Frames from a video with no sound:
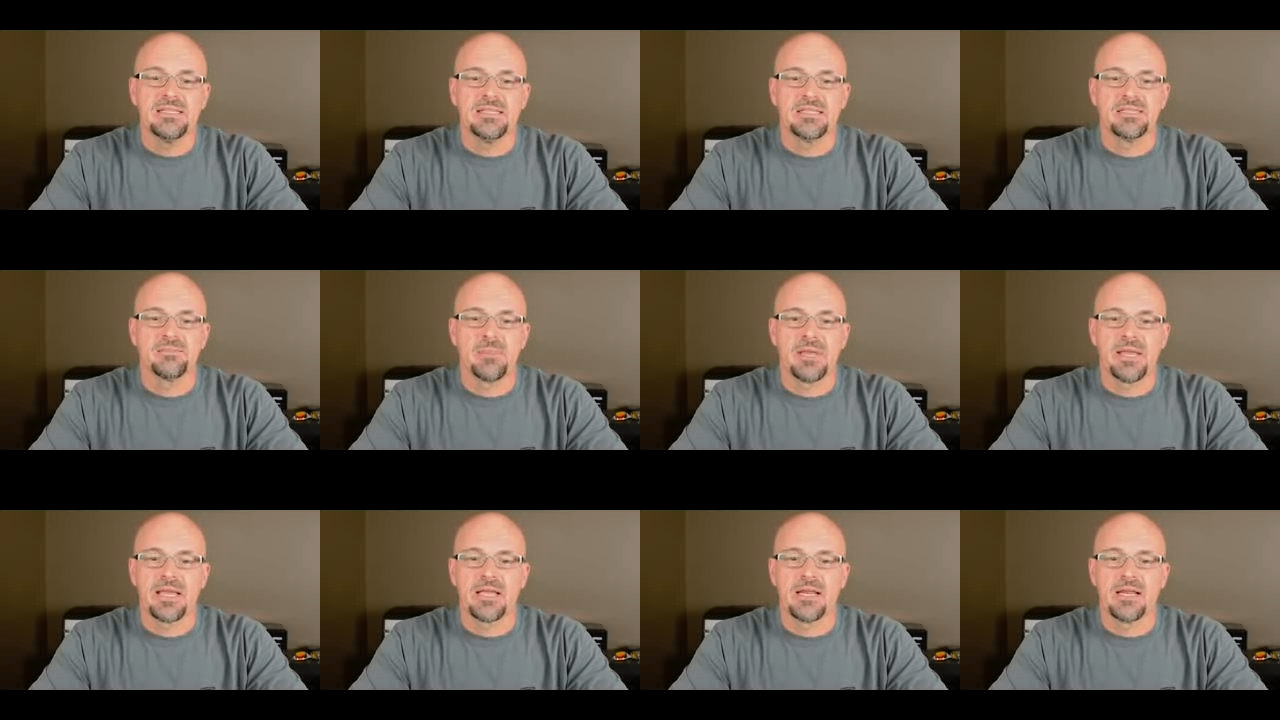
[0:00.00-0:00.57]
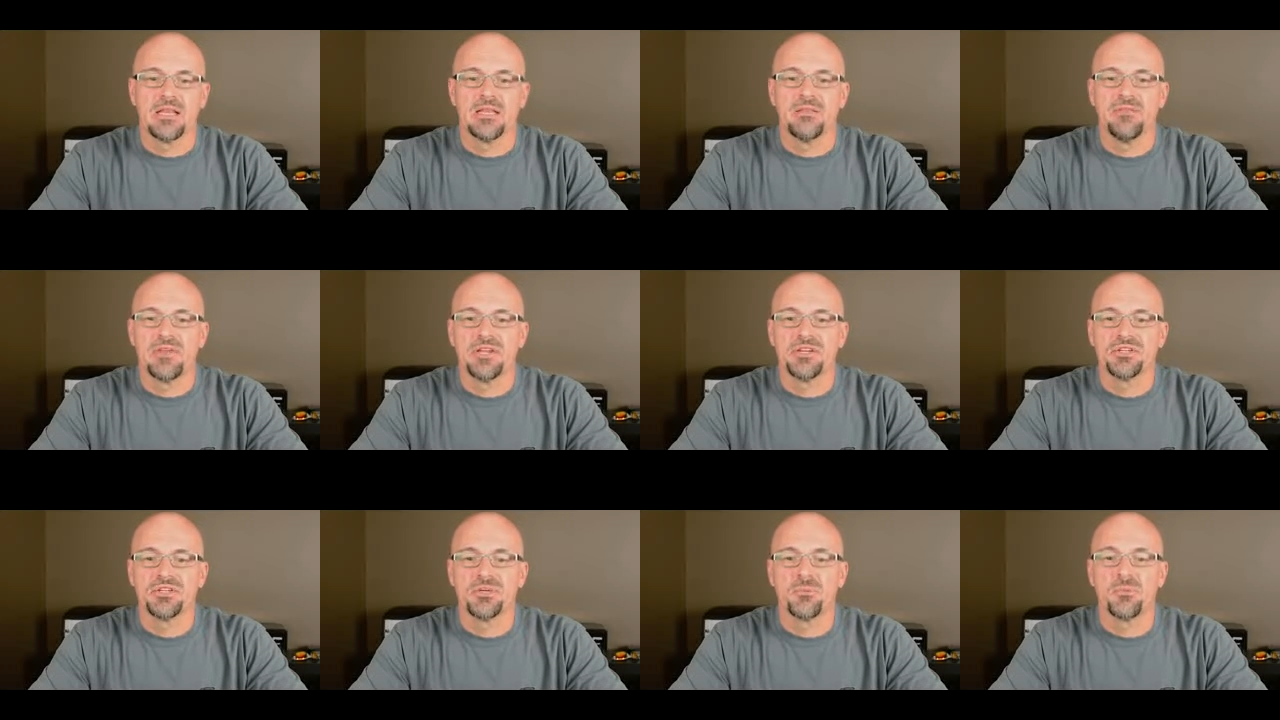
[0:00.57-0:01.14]
They span
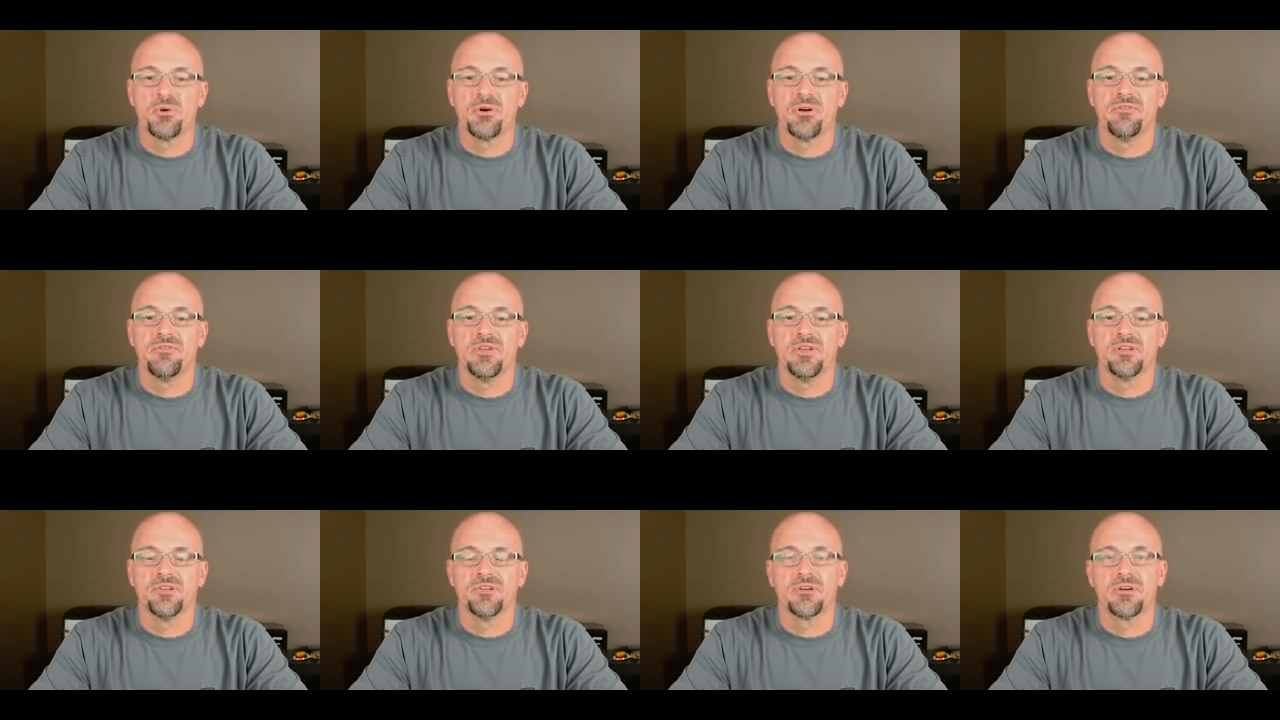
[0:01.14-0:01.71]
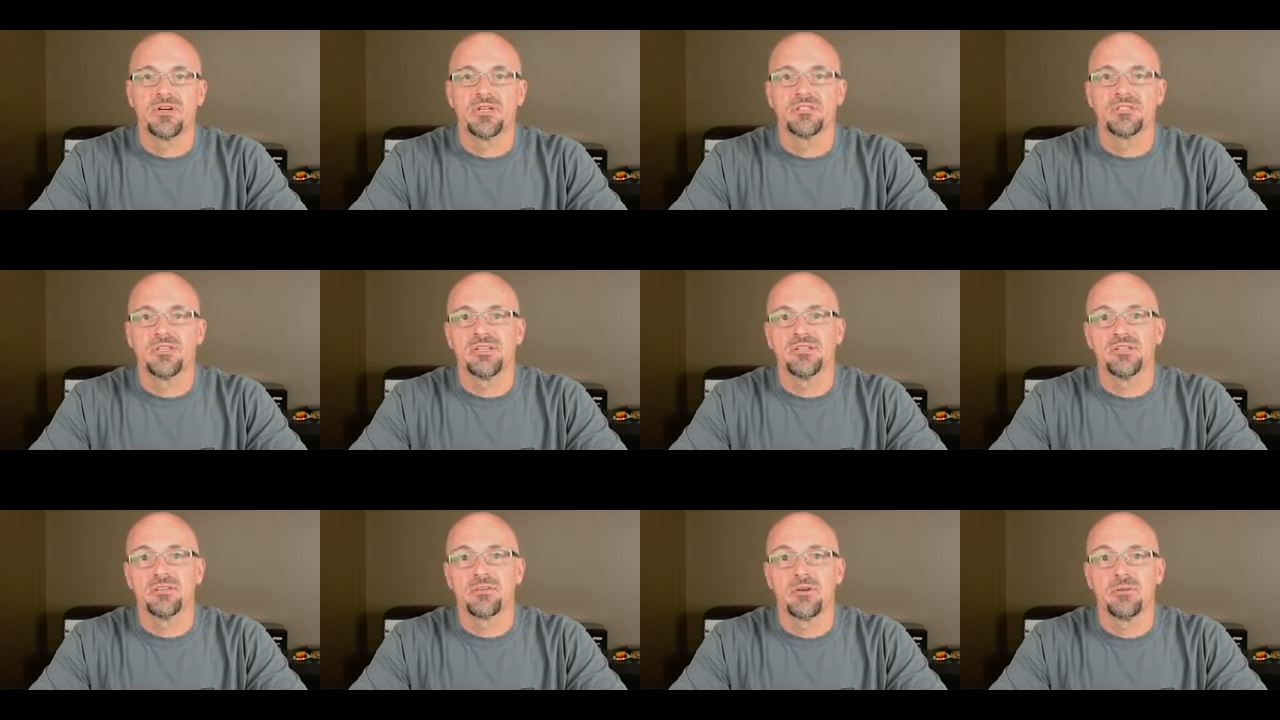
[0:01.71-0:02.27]
elevation of privilege,
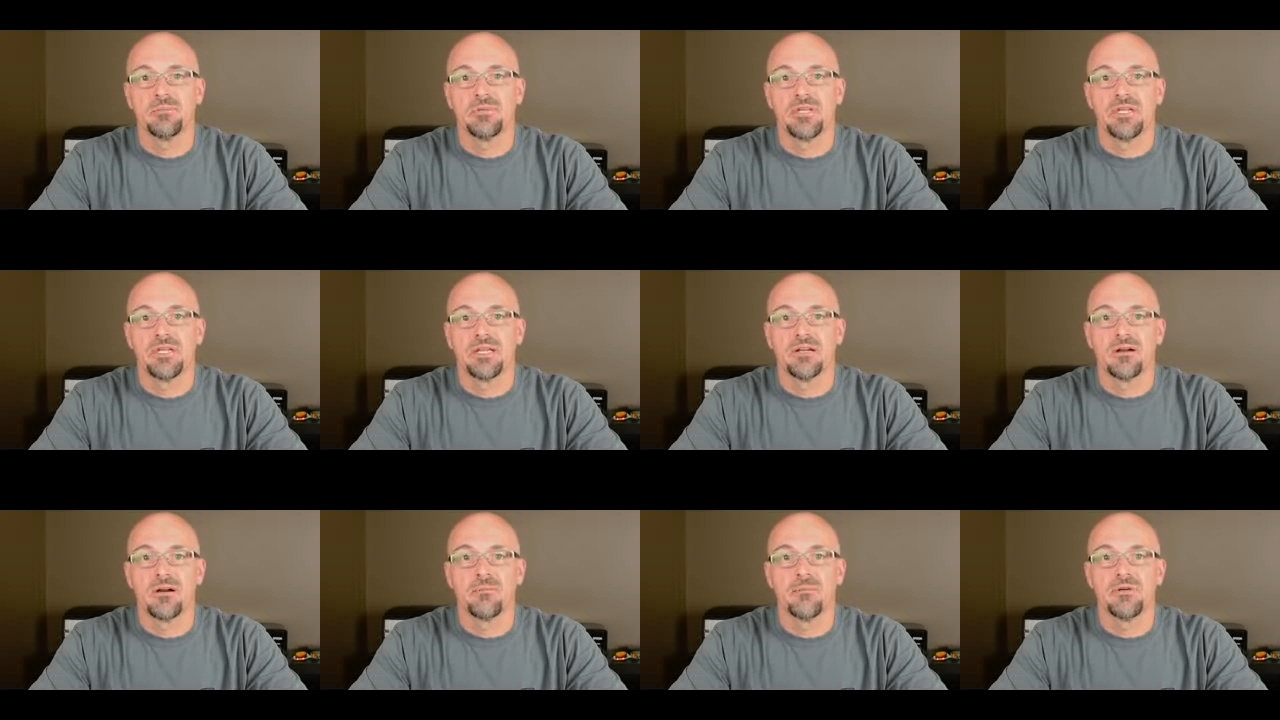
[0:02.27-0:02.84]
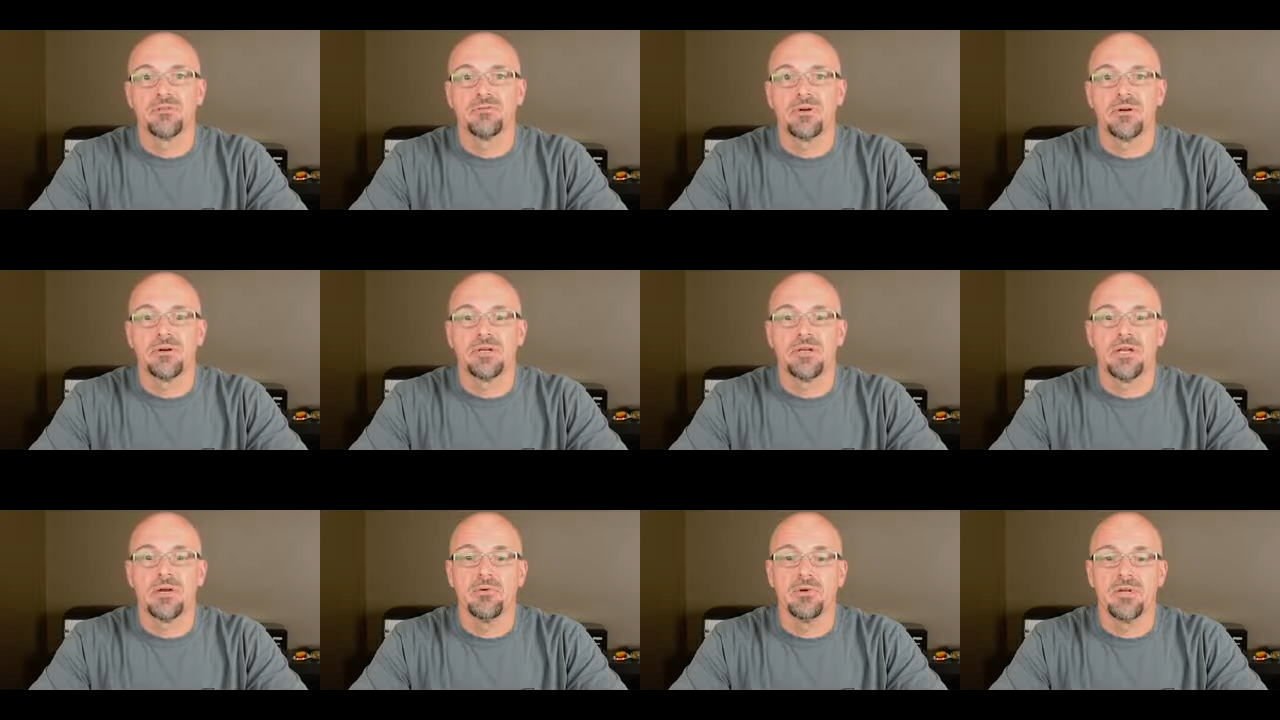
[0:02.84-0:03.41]
cross-site scripting, and
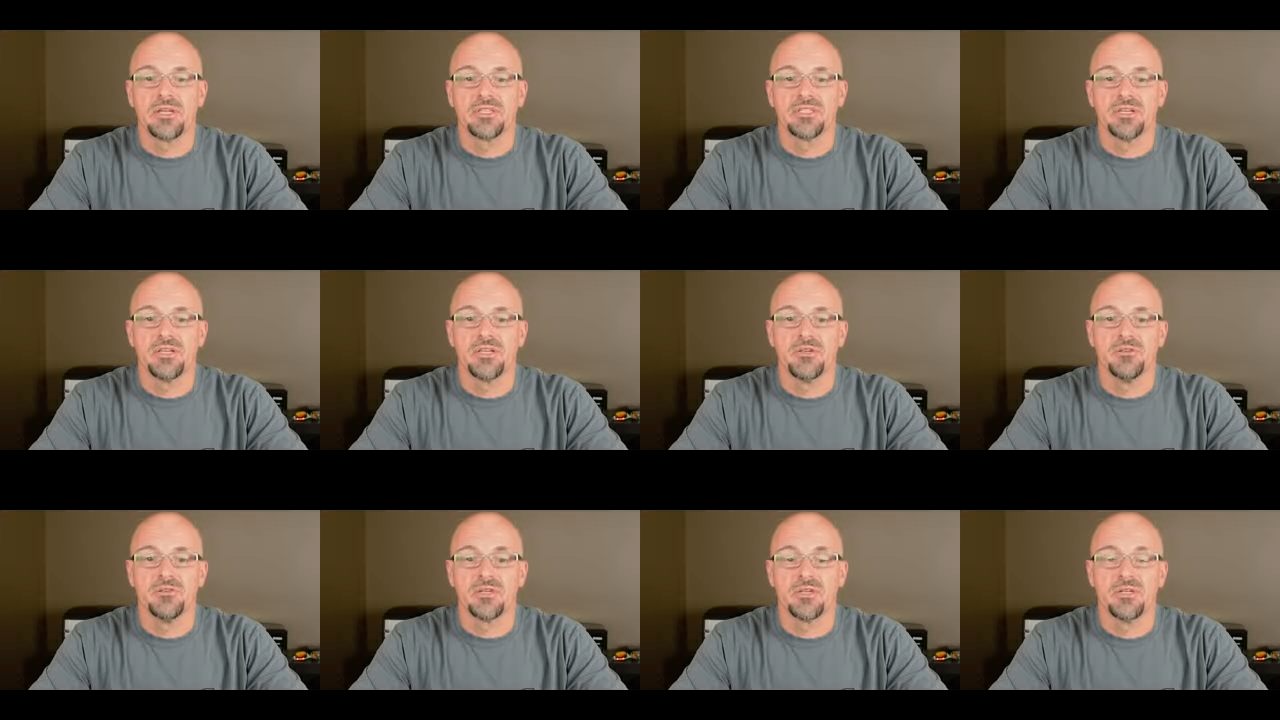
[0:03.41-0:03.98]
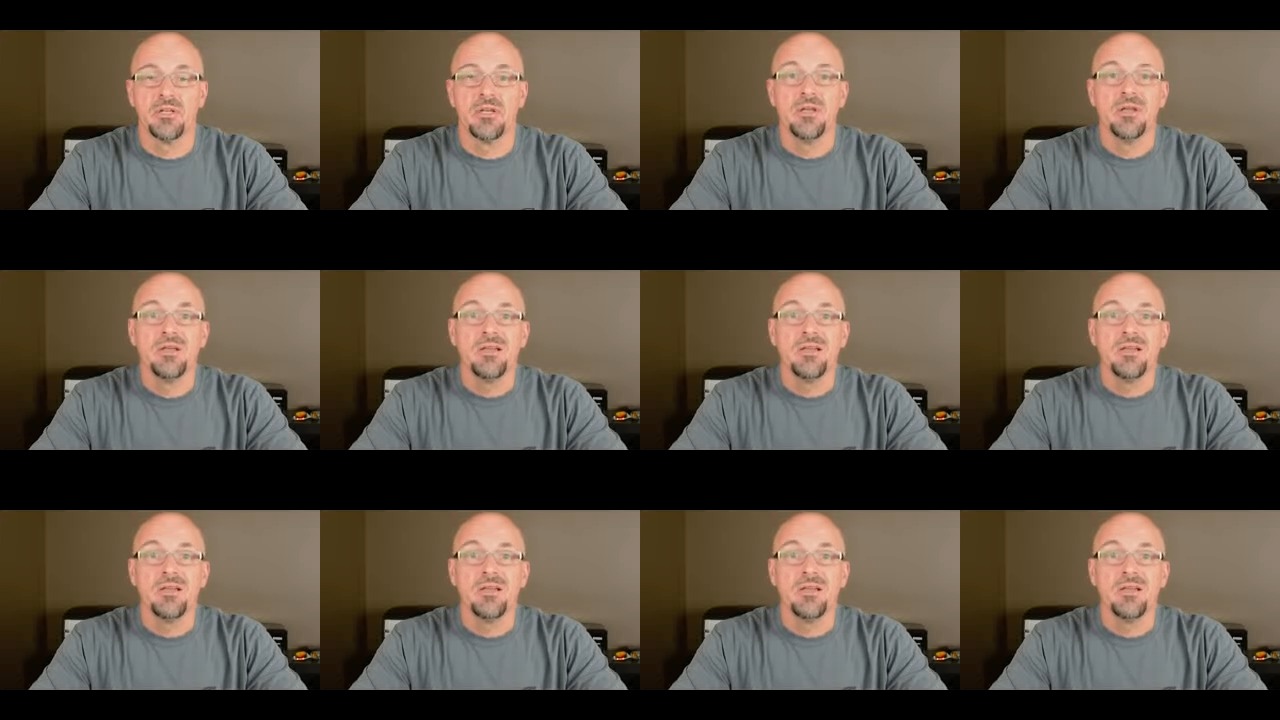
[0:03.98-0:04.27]
arbitrary code execution.